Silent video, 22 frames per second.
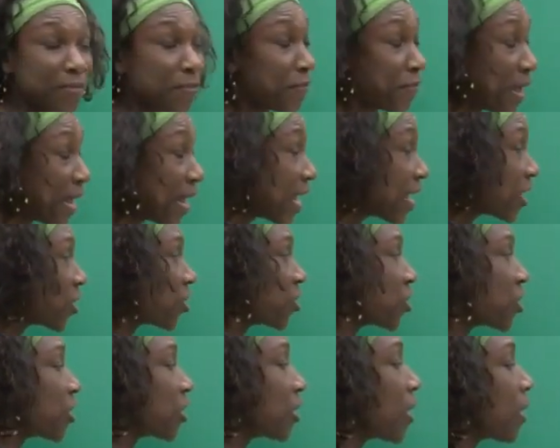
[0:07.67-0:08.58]

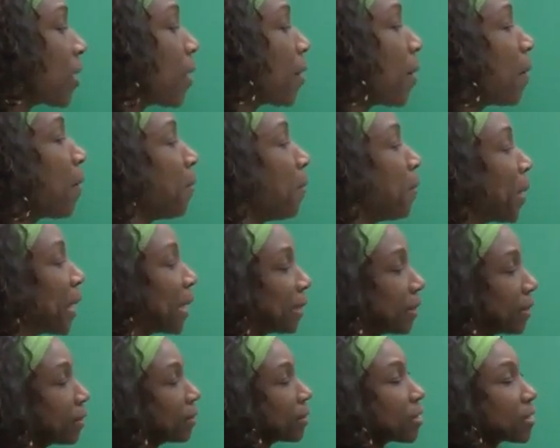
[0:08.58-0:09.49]
finished,
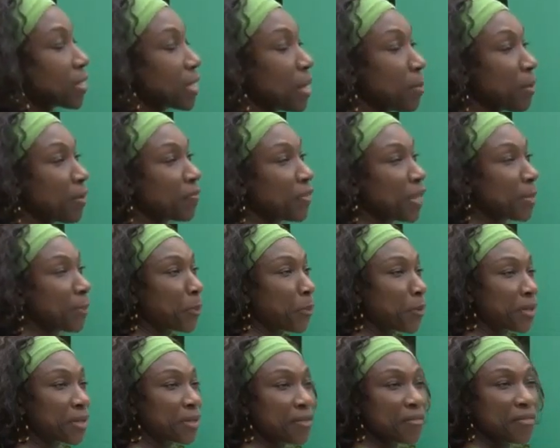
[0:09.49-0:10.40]
but some of the
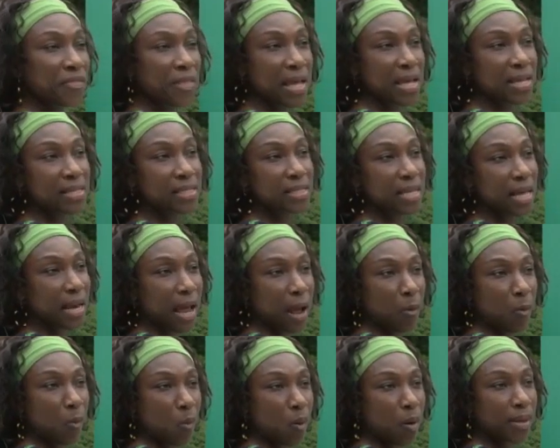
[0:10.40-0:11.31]
important things that
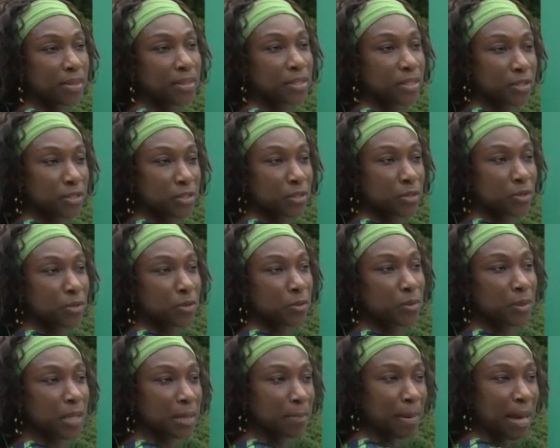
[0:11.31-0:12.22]
I want to
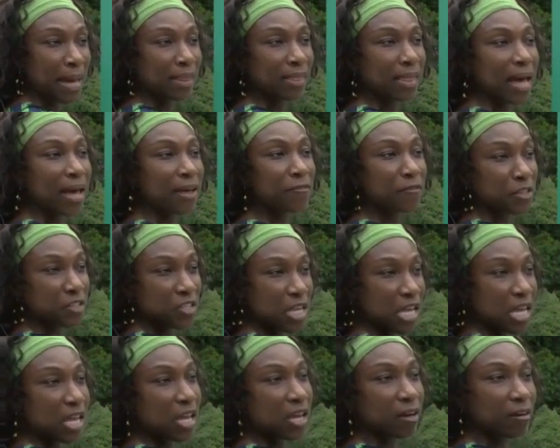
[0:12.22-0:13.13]
do in my life is
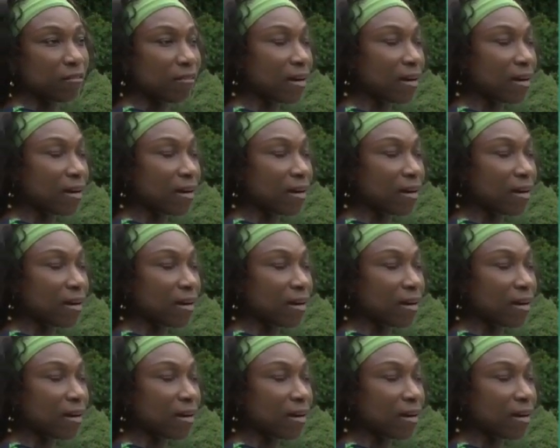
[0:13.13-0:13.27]
here